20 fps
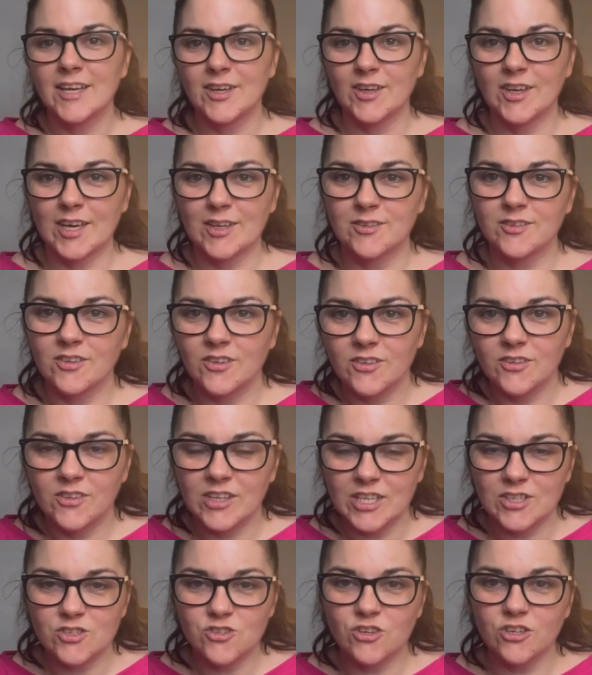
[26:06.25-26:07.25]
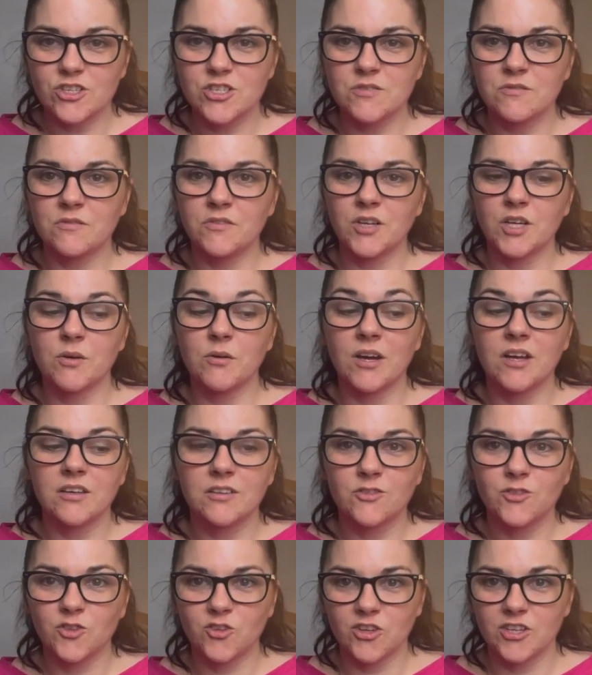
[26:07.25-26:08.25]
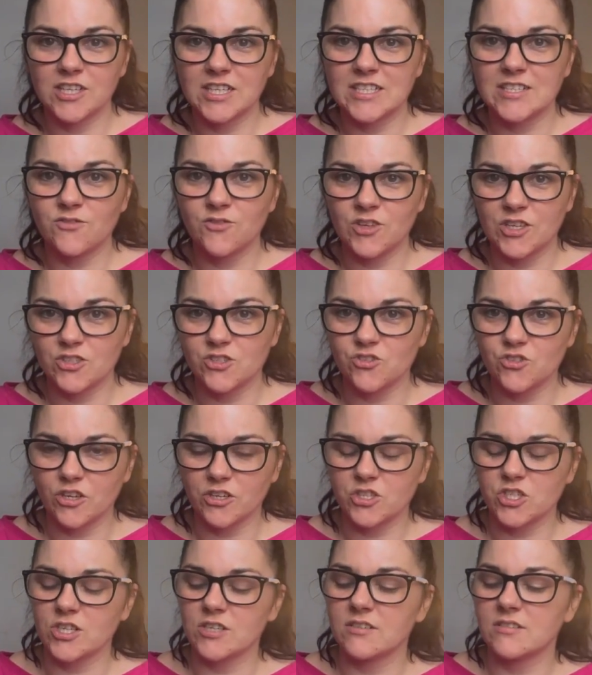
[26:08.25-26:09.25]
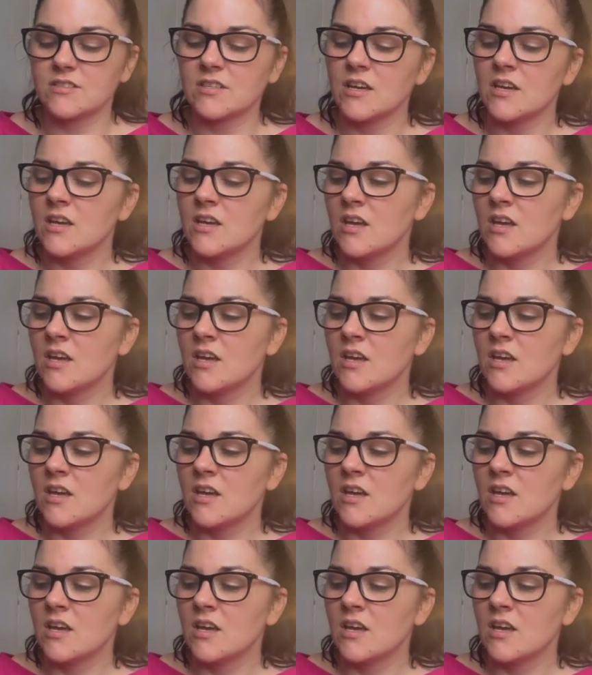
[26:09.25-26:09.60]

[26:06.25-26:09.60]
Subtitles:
Yes, the instruction follower studied the instructions.